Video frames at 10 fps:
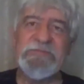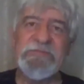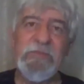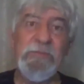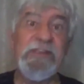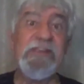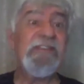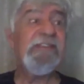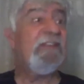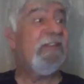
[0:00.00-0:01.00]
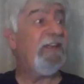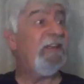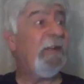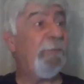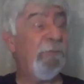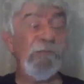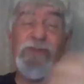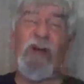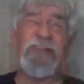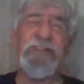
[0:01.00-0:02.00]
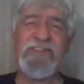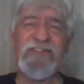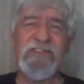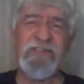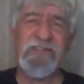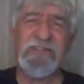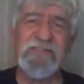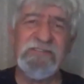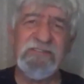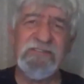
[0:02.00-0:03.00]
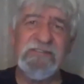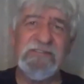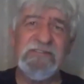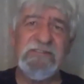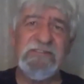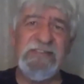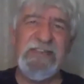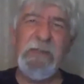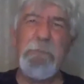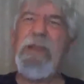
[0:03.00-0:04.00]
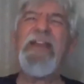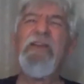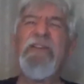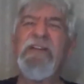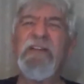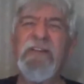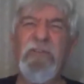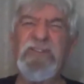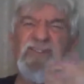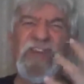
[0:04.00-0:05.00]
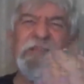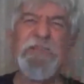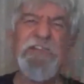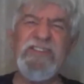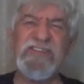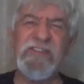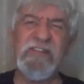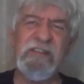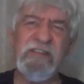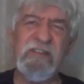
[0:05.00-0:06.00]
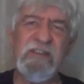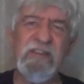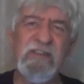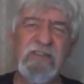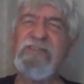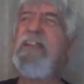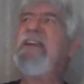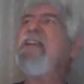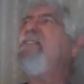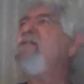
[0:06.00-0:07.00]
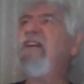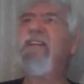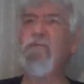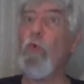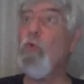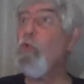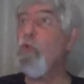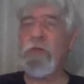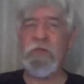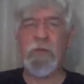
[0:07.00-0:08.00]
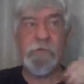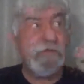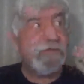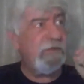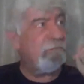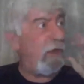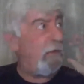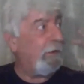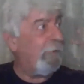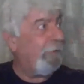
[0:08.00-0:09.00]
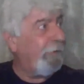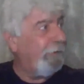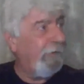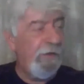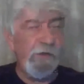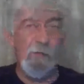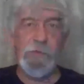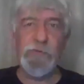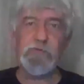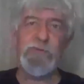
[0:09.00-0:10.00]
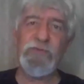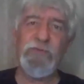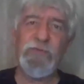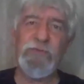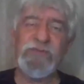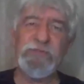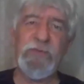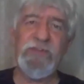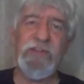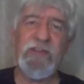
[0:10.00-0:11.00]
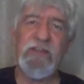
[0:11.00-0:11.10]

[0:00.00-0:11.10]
Remember, he ended up in darkness, in the belly of a, of a giant fish. Not so lucky inside there. Ooh, and you just hear blah, blah, blah, blah, echoing all those all through the spot there.